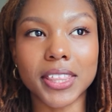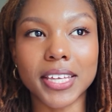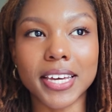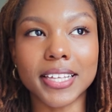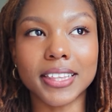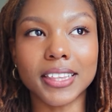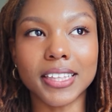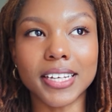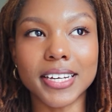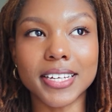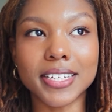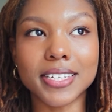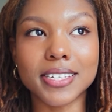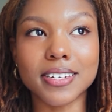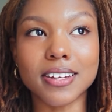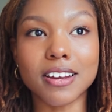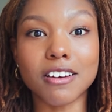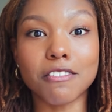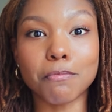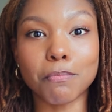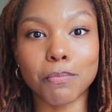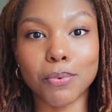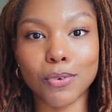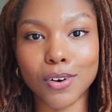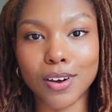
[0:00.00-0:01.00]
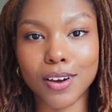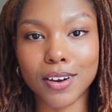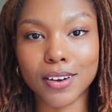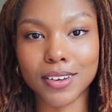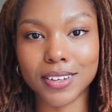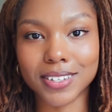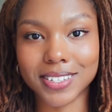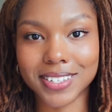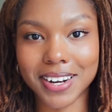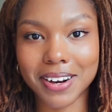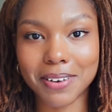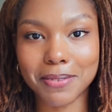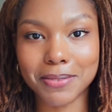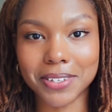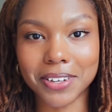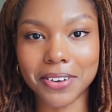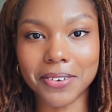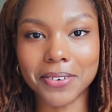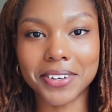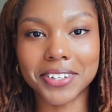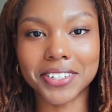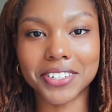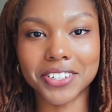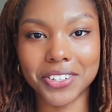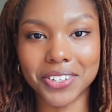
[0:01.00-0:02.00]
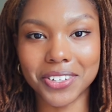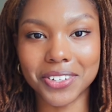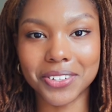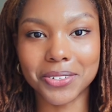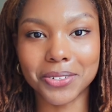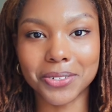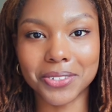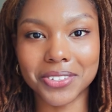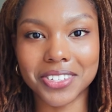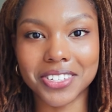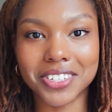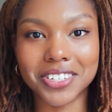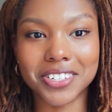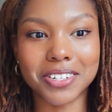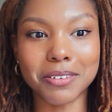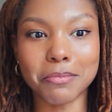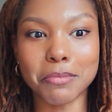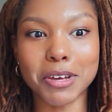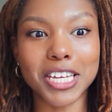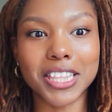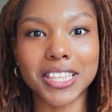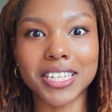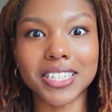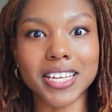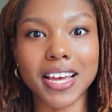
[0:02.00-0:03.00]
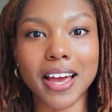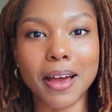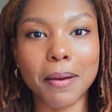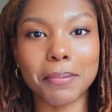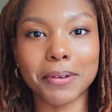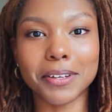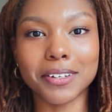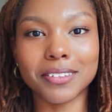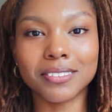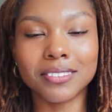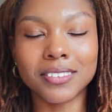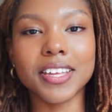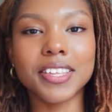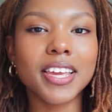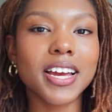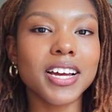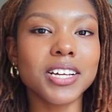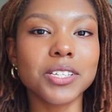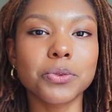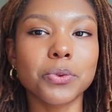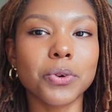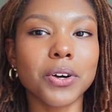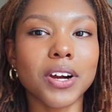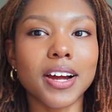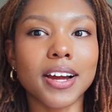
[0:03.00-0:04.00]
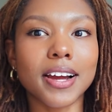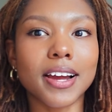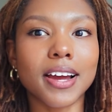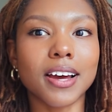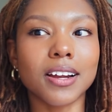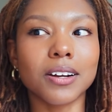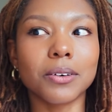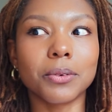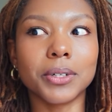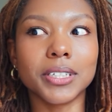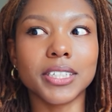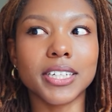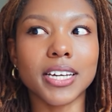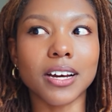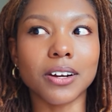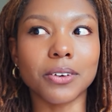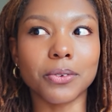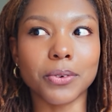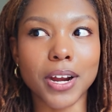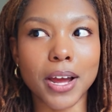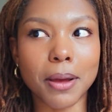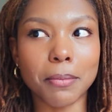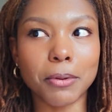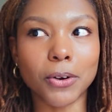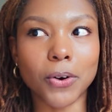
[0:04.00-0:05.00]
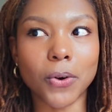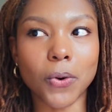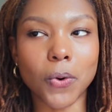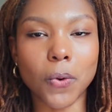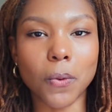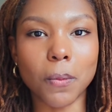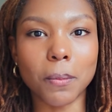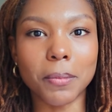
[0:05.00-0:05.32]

a list of products that I was going to use to make this happen. And that's where I kind of went down a rabbit hole,